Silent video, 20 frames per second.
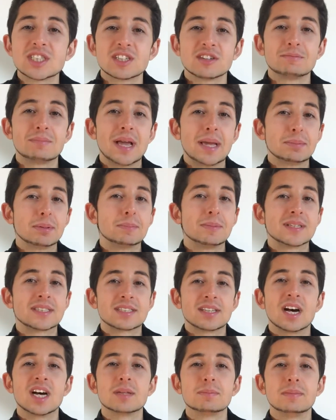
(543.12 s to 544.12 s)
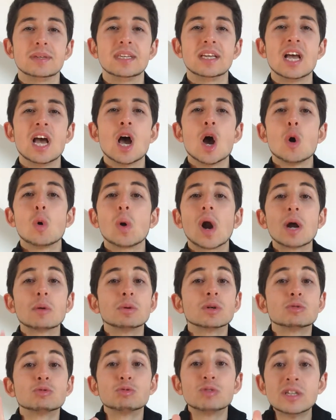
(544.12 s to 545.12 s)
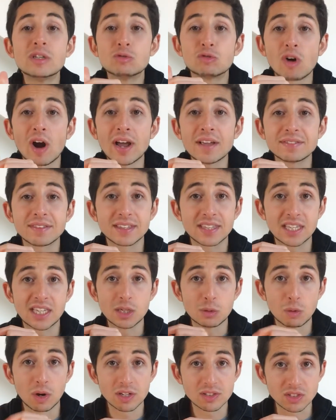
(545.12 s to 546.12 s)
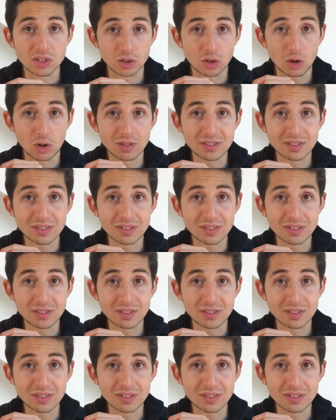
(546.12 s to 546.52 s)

sheet of paper beside me where I would rewrite the keywords and